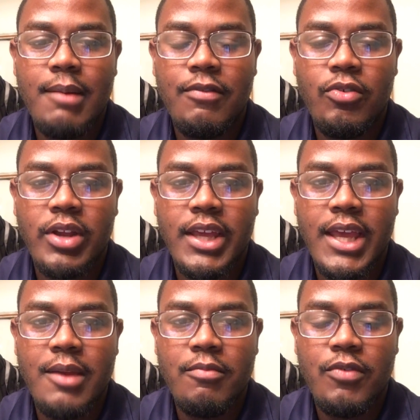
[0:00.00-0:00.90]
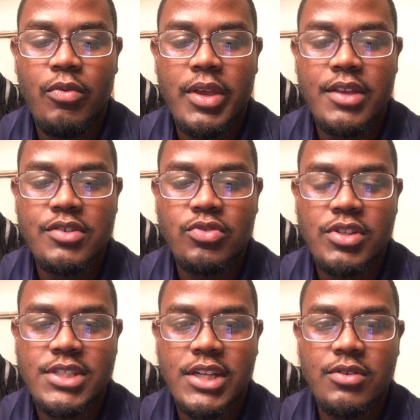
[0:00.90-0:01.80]
before the game, before we sort
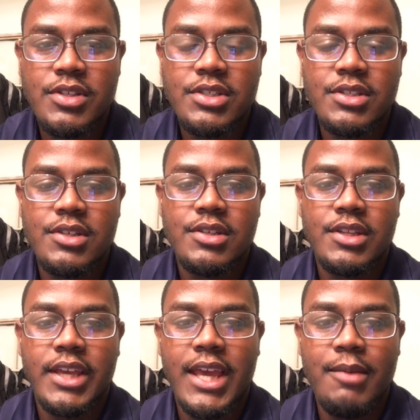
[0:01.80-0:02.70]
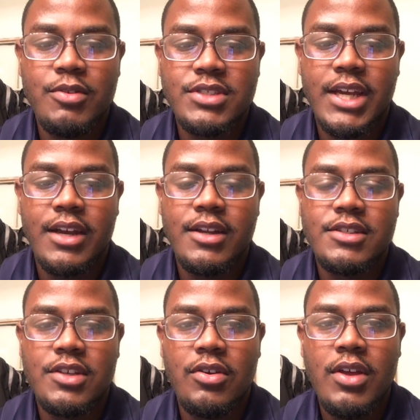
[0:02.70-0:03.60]
of settle into the game on Saturday.
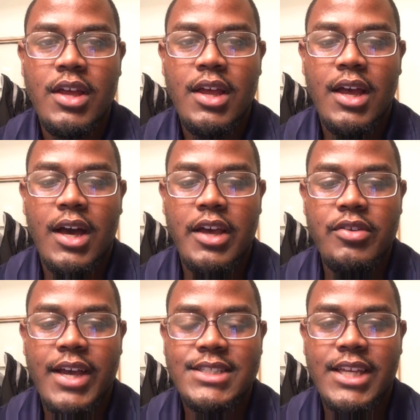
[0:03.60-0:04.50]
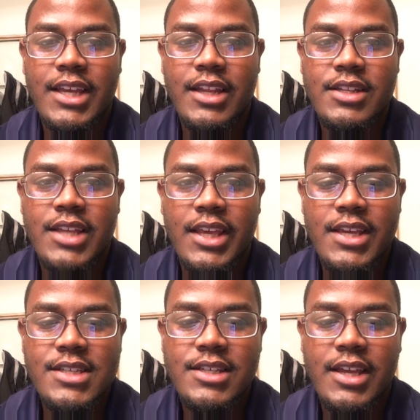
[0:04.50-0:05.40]
So you guys take it
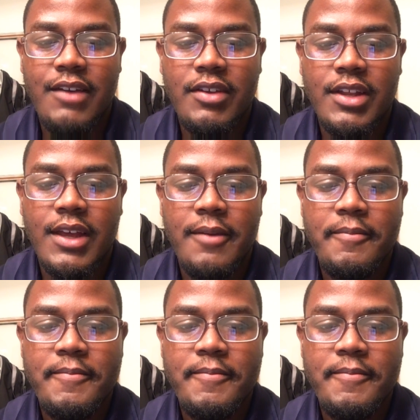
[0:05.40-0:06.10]
easy and have a good night.